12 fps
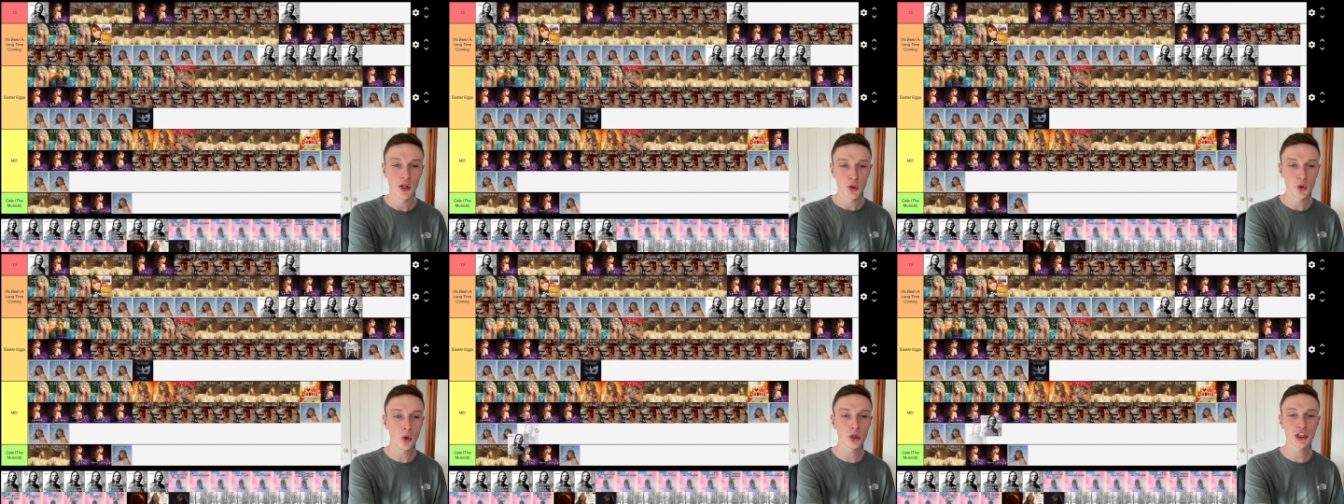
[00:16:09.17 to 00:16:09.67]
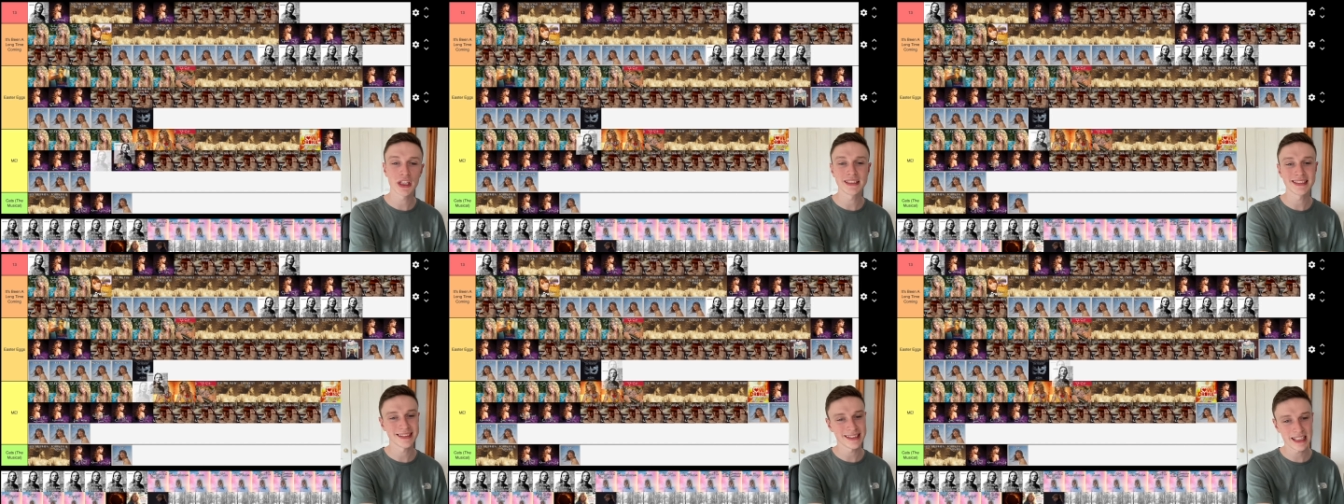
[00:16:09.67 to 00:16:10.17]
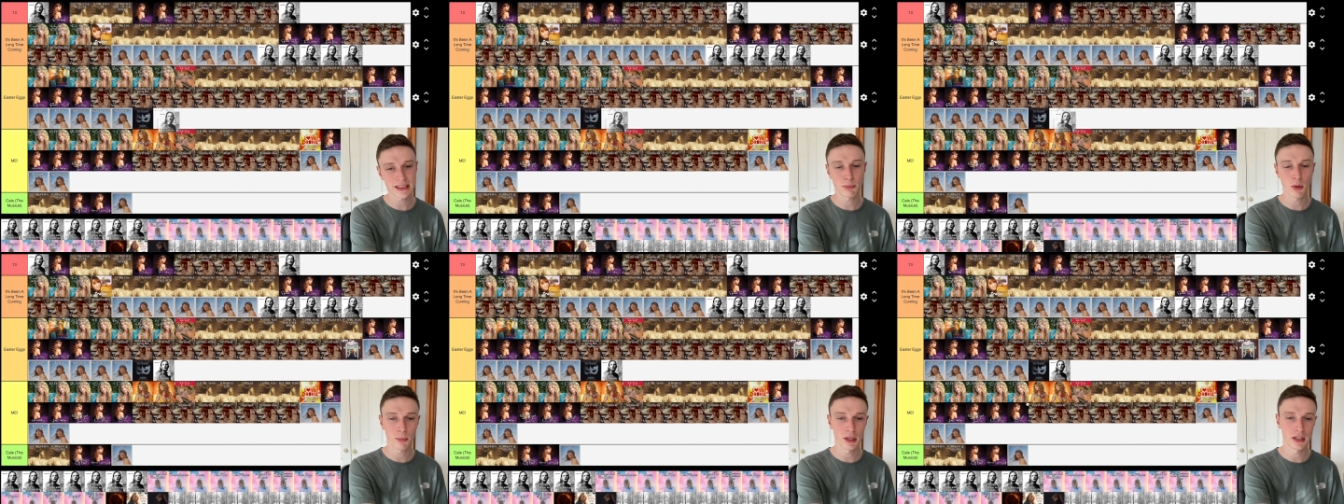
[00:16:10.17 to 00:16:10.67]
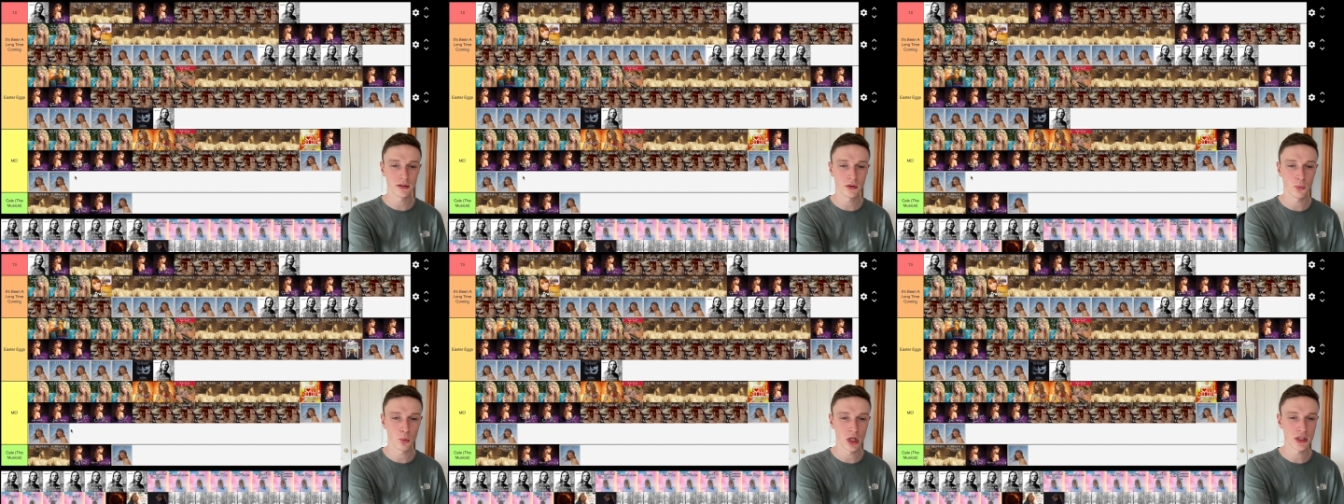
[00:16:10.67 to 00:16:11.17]
Gorgeous. That's probably the
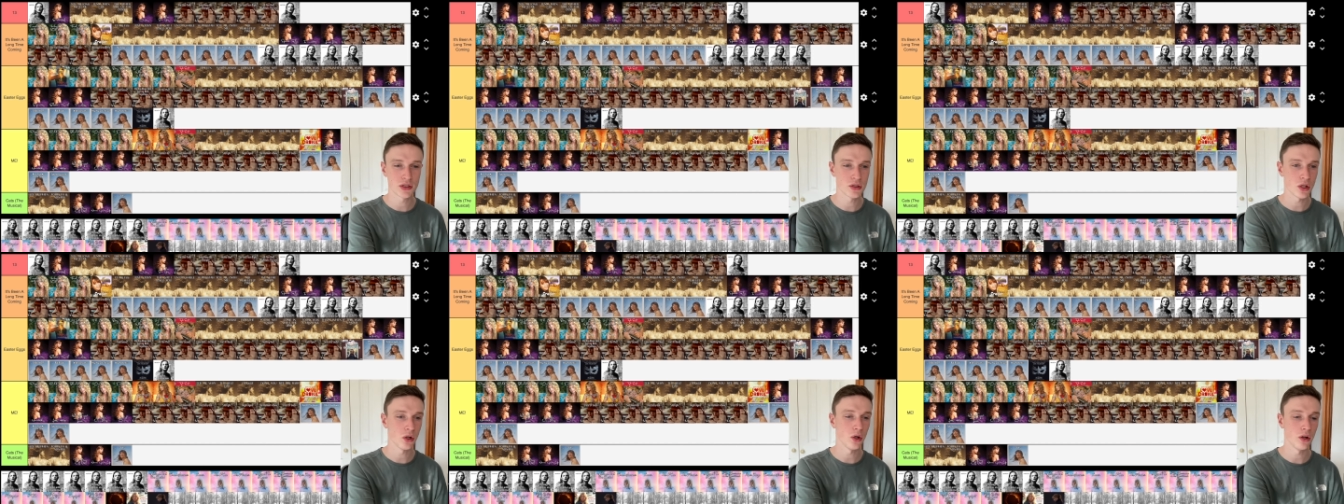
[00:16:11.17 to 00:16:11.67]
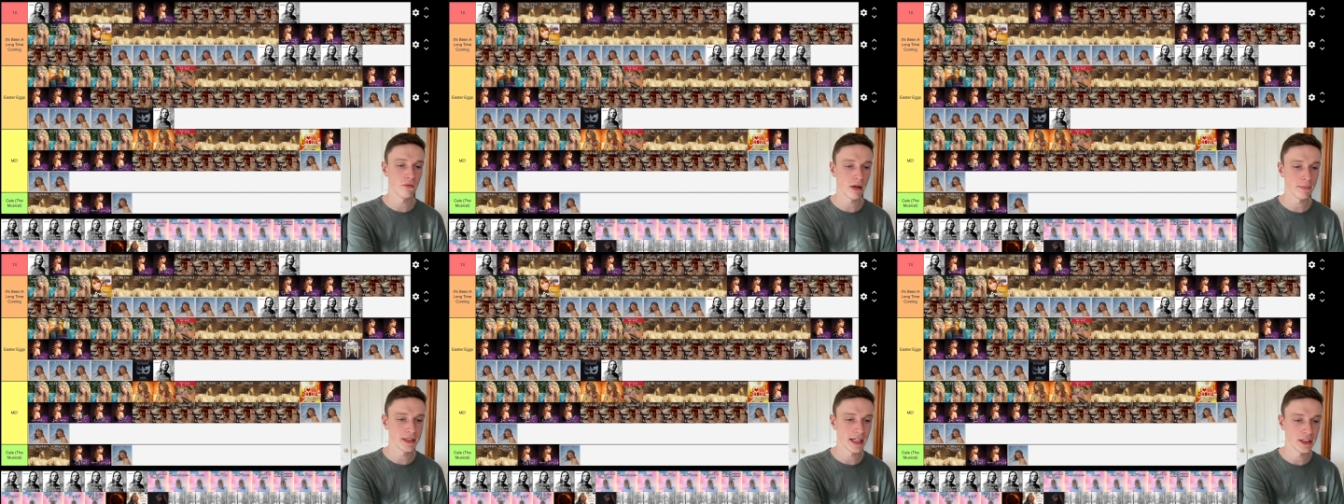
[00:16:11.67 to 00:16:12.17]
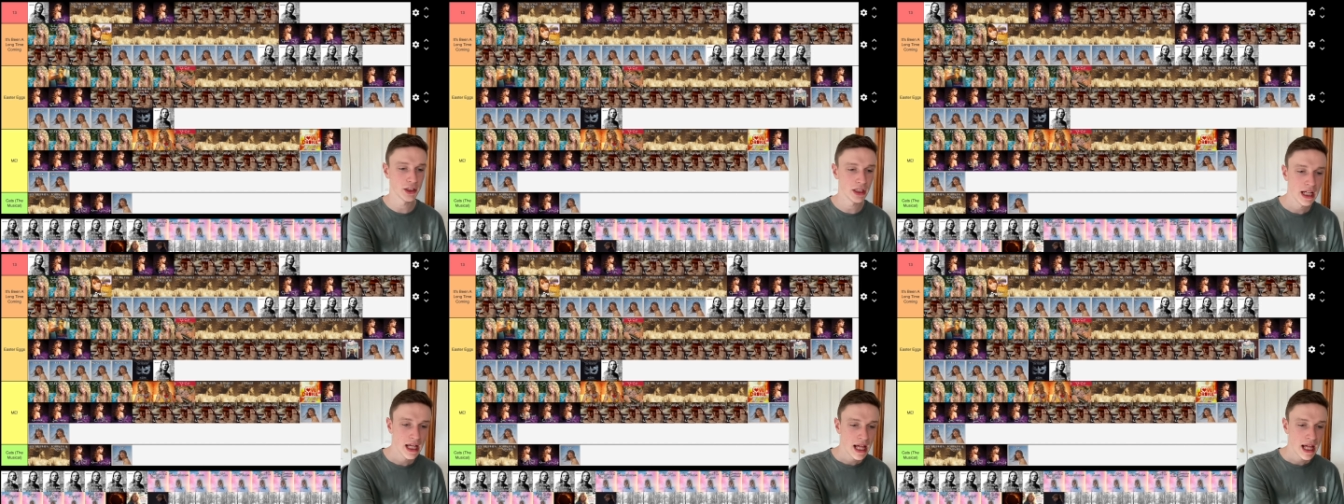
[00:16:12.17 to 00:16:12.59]
worst song on Reputation.